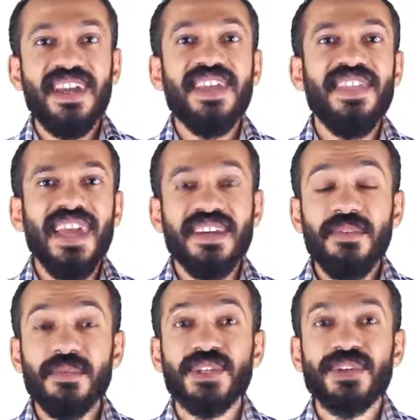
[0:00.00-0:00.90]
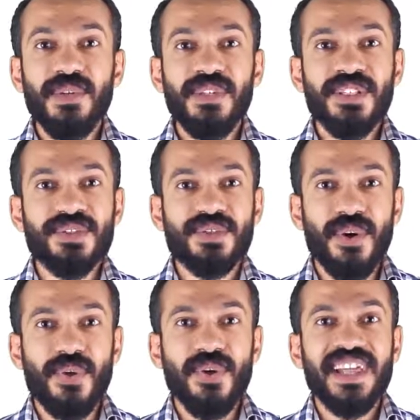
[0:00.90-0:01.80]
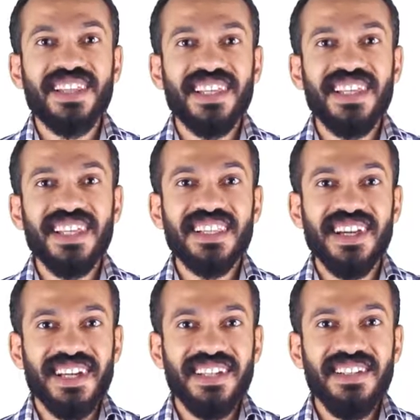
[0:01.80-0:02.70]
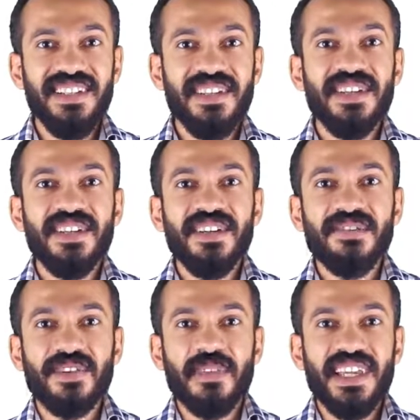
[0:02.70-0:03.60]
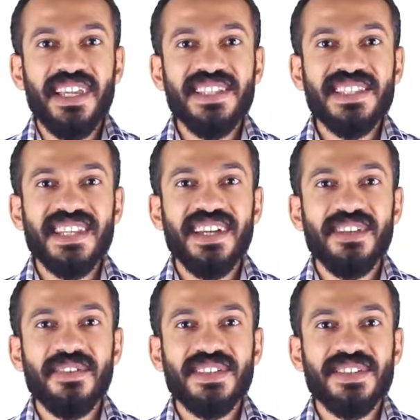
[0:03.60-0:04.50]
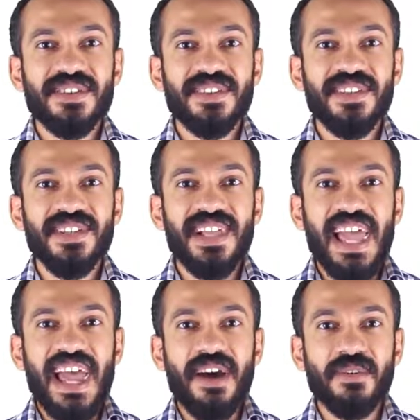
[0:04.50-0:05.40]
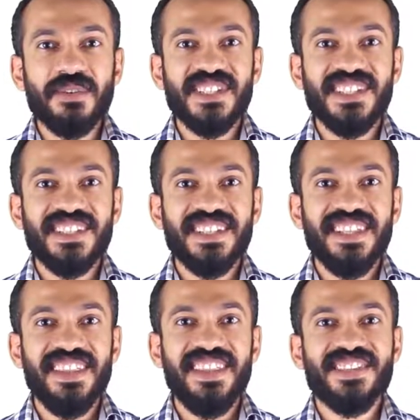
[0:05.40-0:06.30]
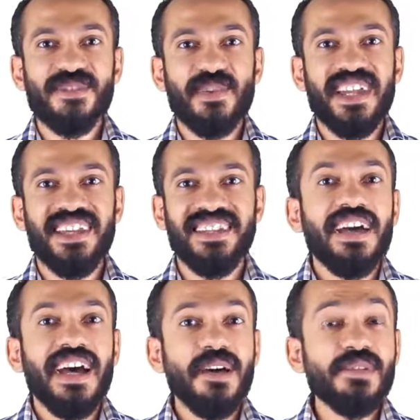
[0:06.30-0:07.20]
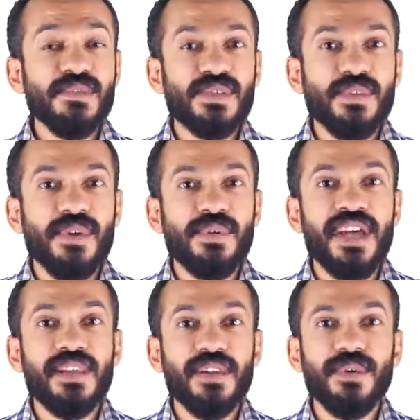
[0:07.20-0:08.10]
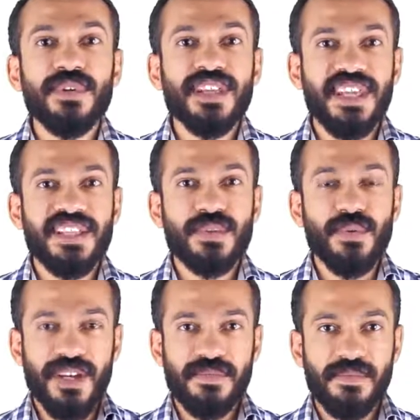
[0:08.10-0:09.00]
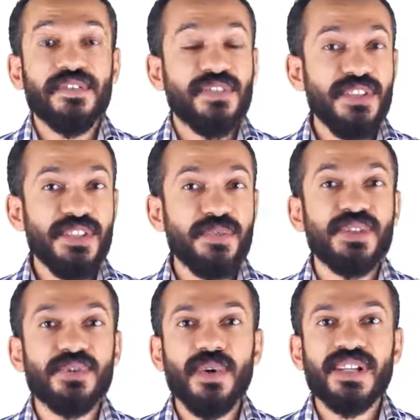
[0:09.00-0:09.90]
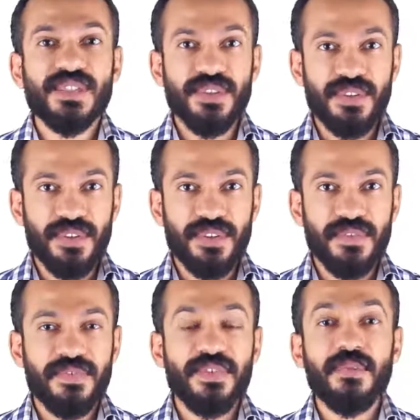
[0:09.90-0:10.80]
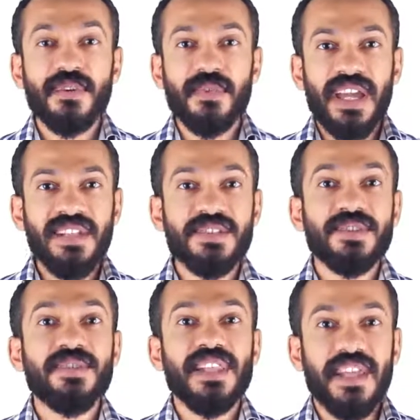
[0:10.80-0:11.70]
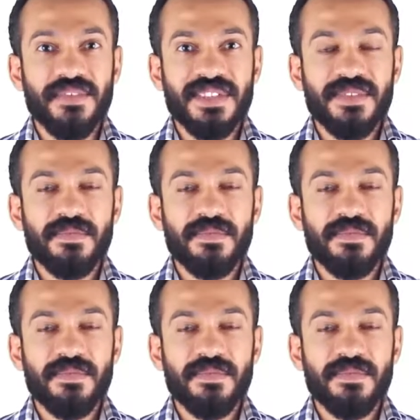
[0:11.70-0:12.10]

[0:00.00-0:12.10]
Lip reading: Then we're going to draw a leading line from the inside of the circle out, this way. How to draw a lowercase qua? First, we draw a circle from the right to the left.